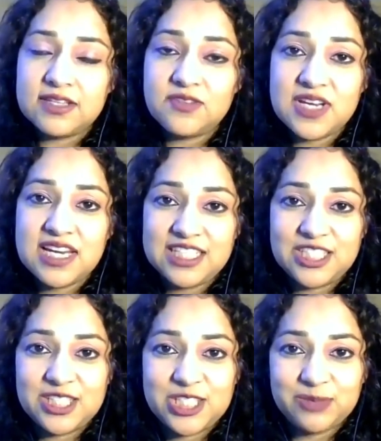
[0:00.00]
the
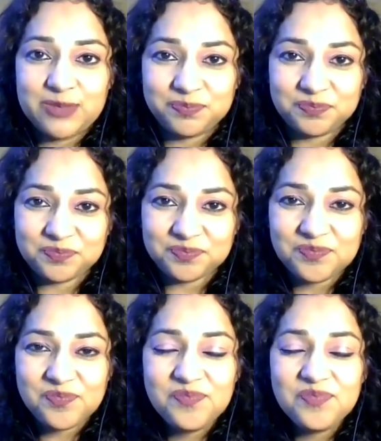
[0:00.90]
relationship.
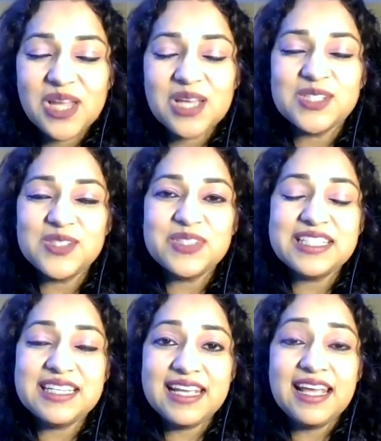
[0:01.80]
So
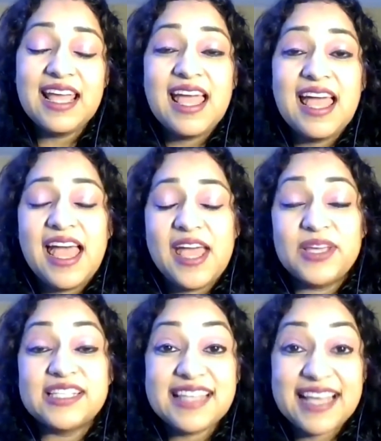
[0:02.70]
today, I'm
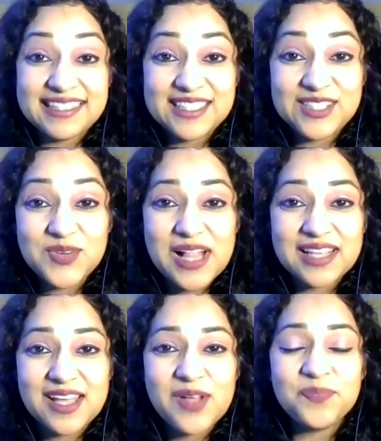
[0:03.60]
excited to
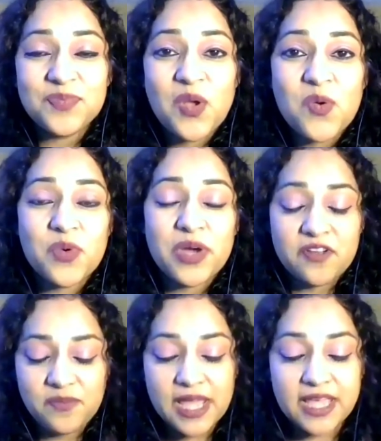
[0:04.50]
welcome one
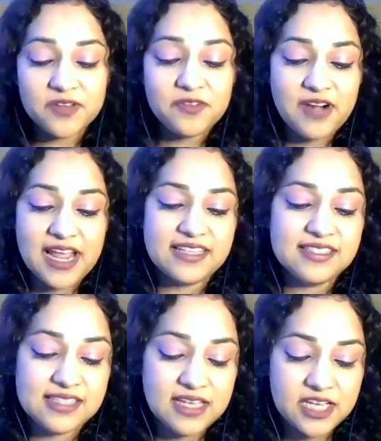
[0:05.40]
of my good
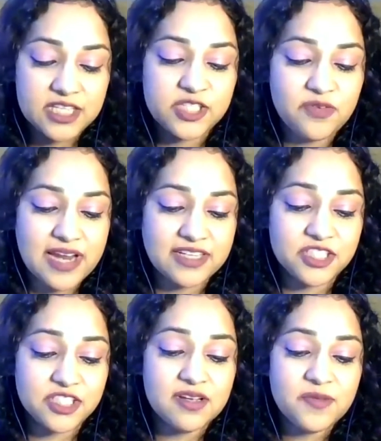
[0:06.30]
friends,
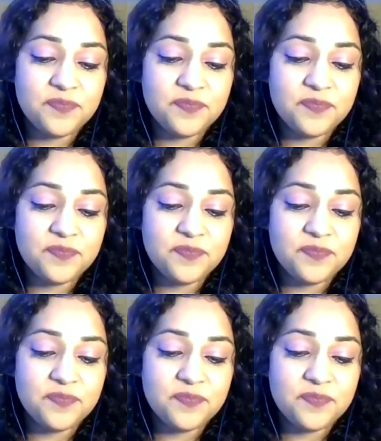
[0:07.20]
Terentia.